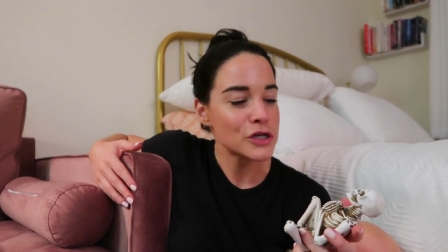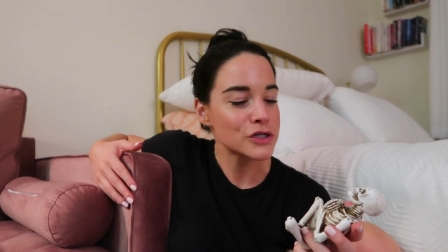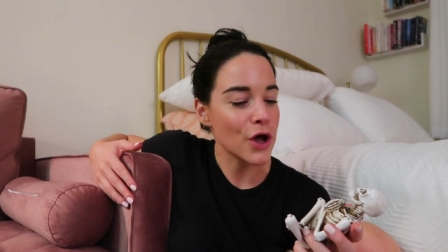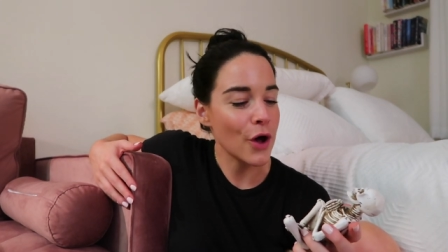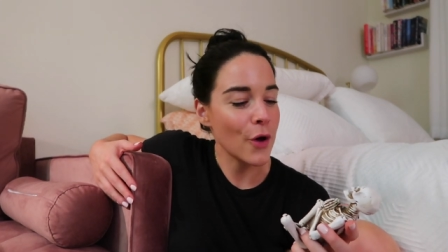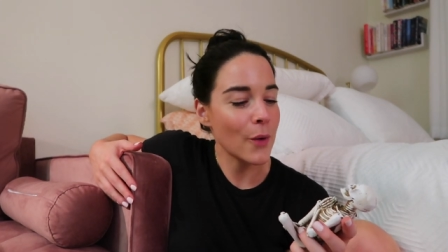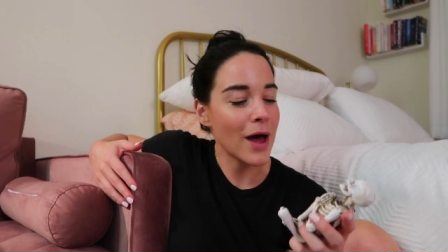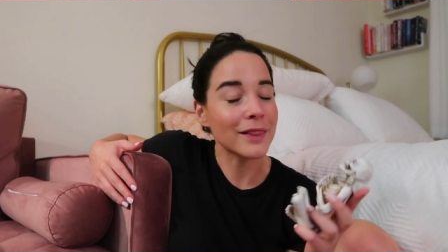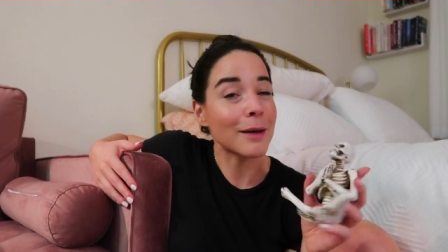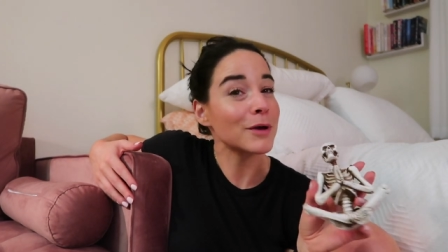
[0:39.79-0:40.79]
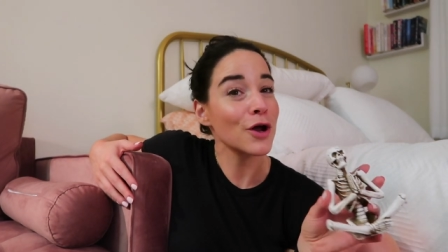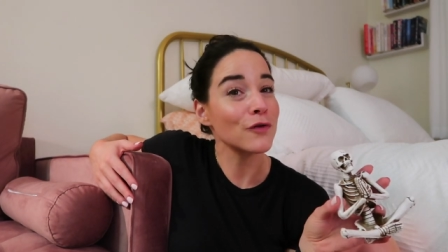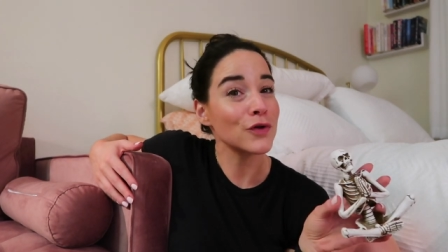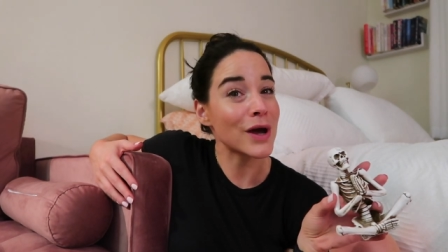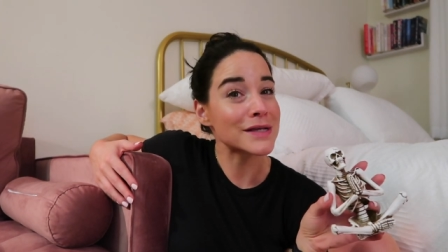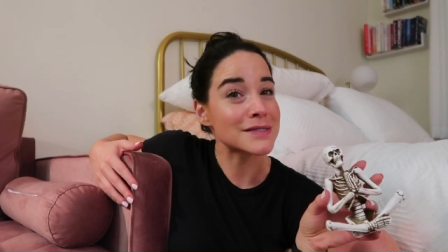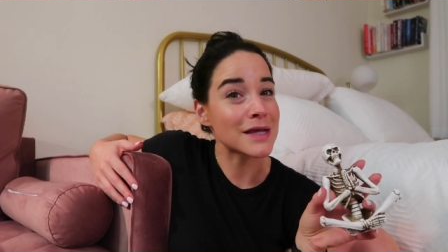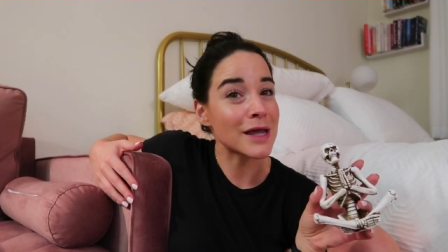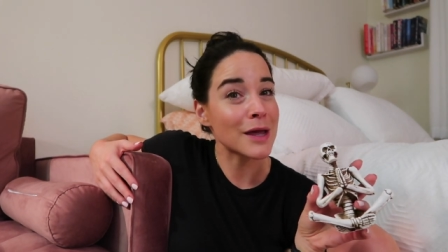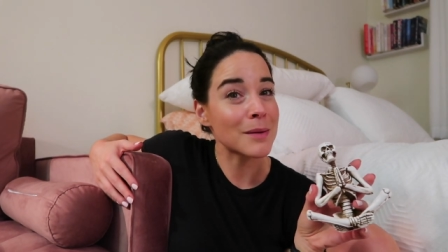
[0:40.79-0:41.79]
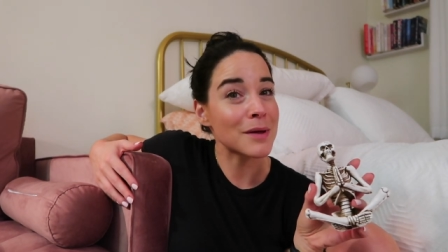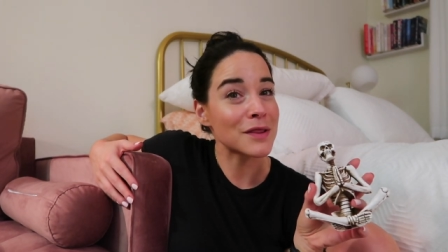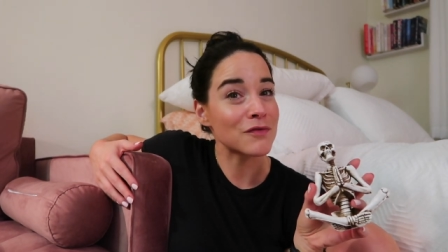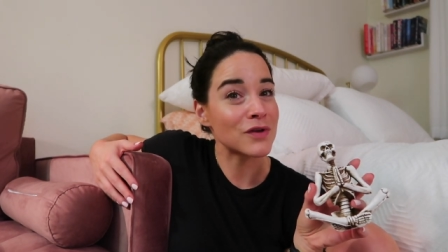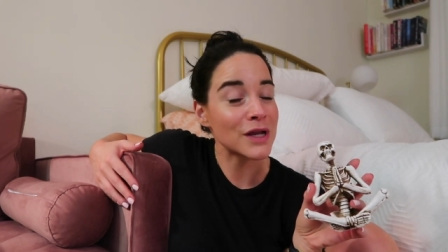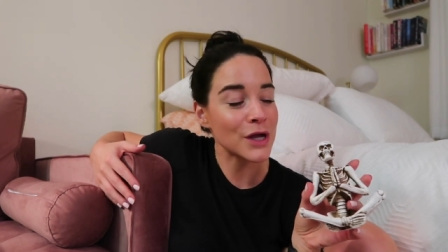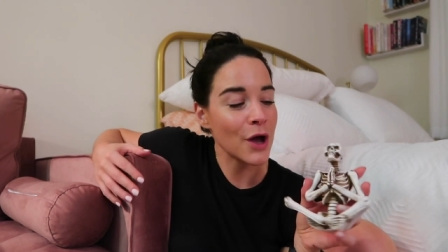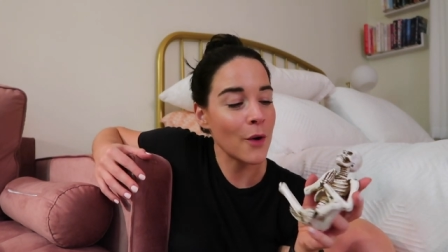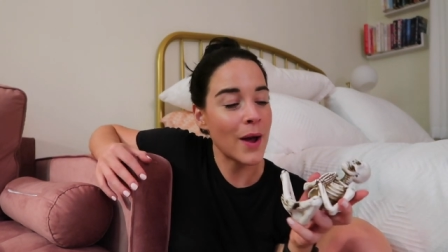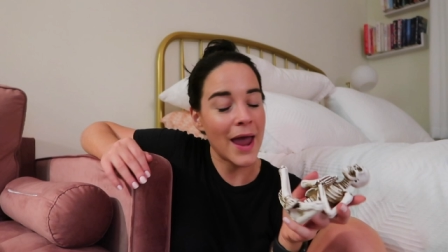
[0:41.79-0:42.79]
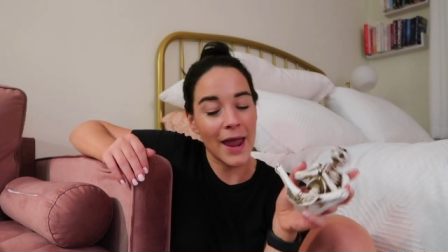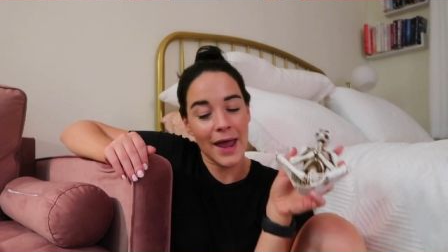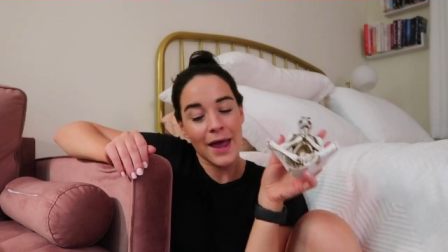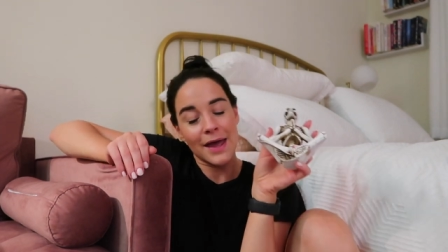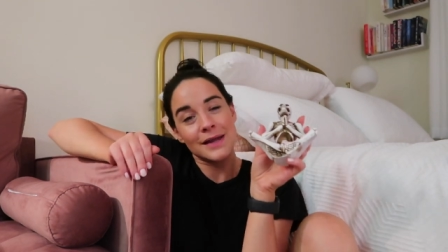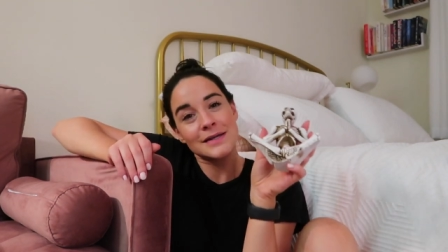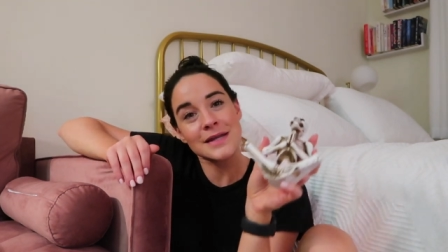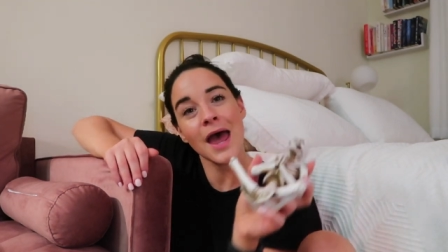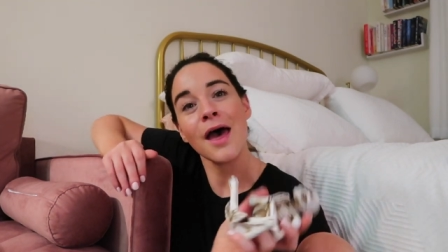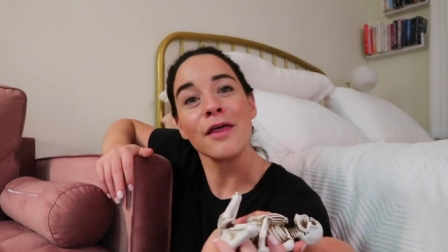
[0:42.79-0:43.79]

So let me know if you guys see him in the video and